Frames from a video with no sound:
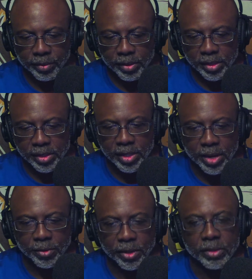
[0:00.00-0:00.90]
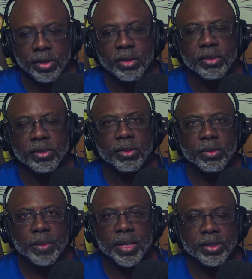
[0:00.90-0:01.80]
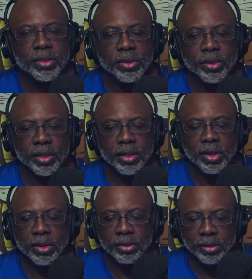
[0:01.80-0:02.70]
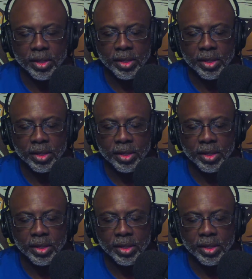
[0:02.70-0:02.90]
This time we're going to talk to you about a story called